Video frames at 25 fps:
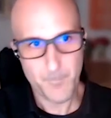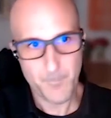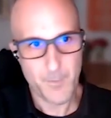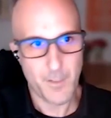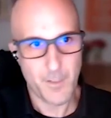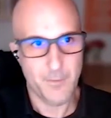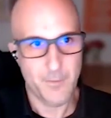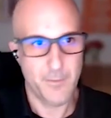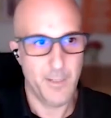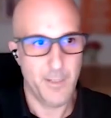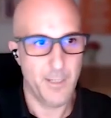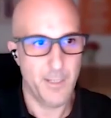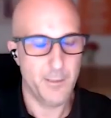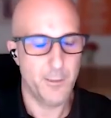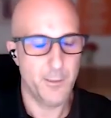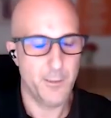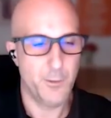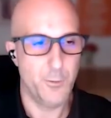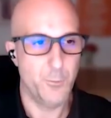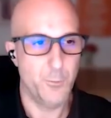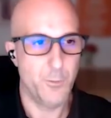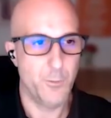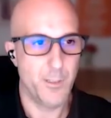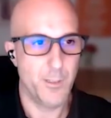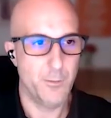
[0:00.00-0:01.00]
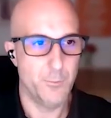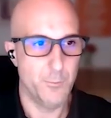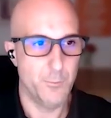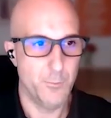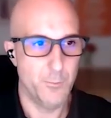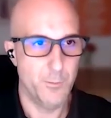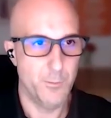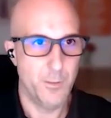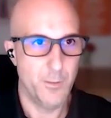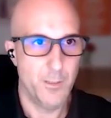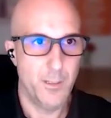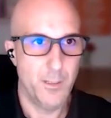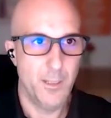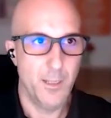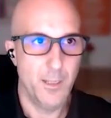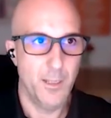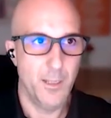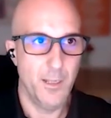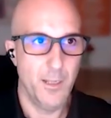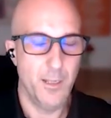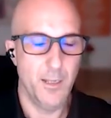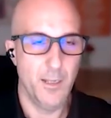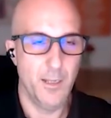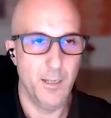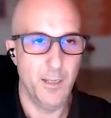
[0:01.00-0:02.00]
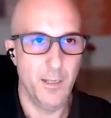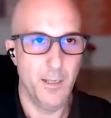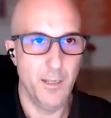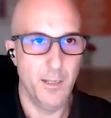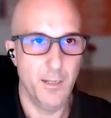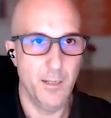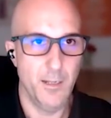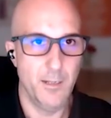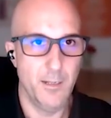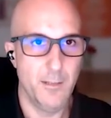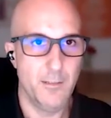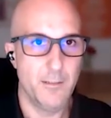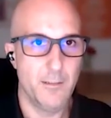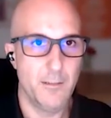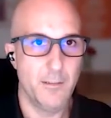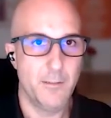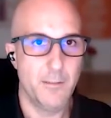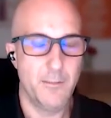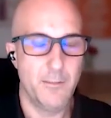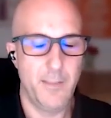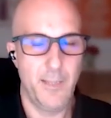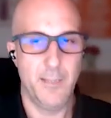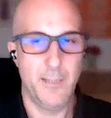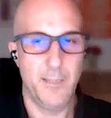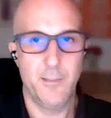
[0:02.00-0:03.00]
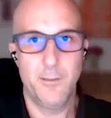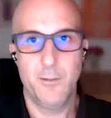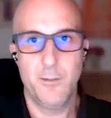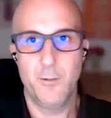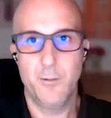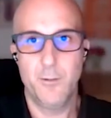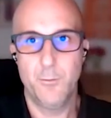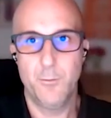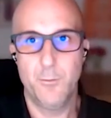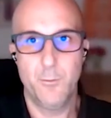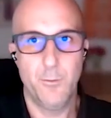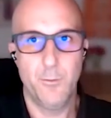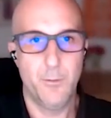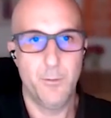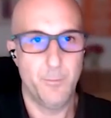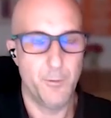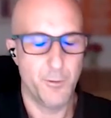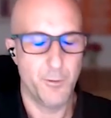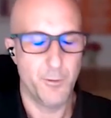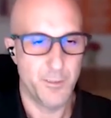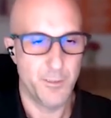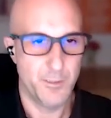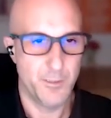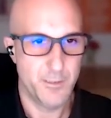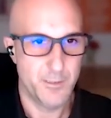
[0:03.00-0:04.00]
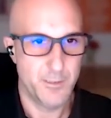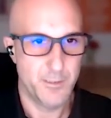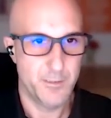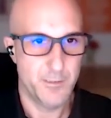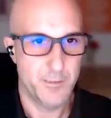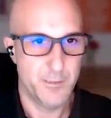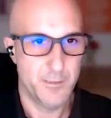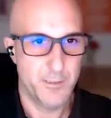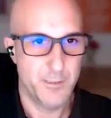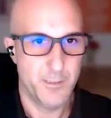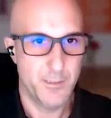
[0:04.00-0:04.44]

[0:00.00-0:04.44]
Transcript: that you can do thanks to the process.